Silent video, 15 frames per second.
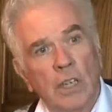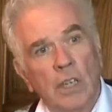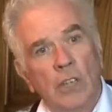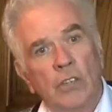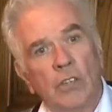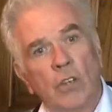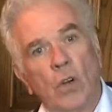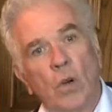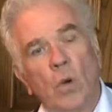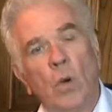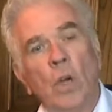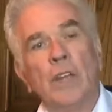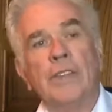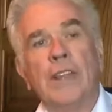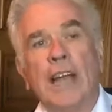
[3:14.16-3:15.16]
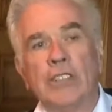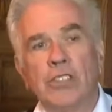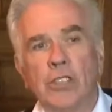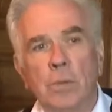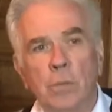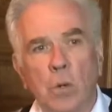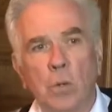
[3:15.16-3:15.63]
So that's
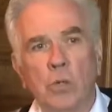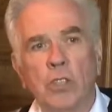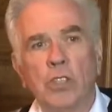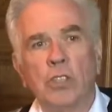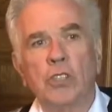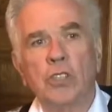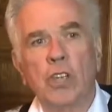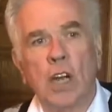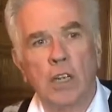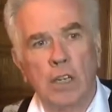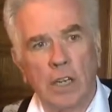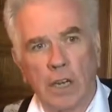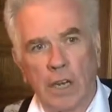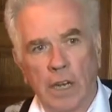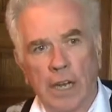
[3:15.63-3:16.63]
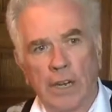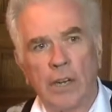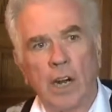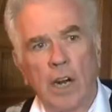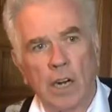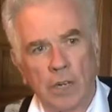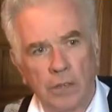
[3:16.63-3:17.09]
the most shocking and
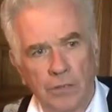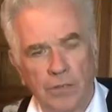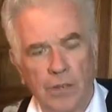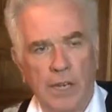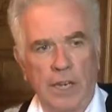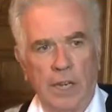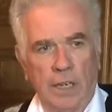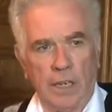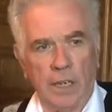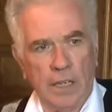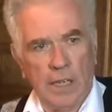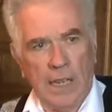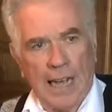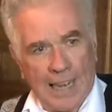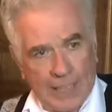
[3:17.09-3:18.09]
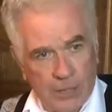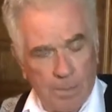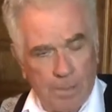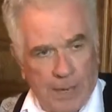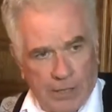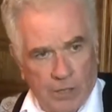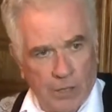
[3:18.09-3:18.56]
horrifying
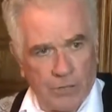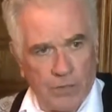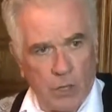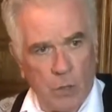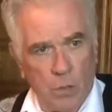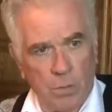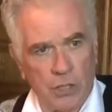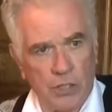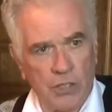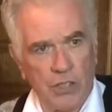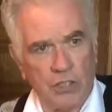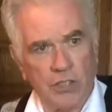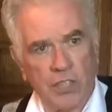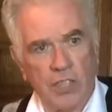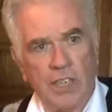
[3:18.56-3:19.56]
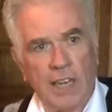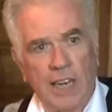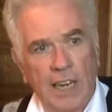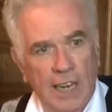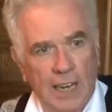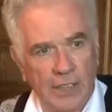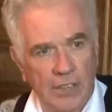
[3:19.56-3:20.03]
aspect of the homelessness
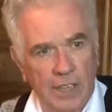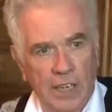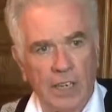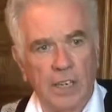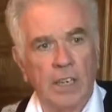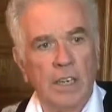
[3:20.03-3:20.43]
today, I think.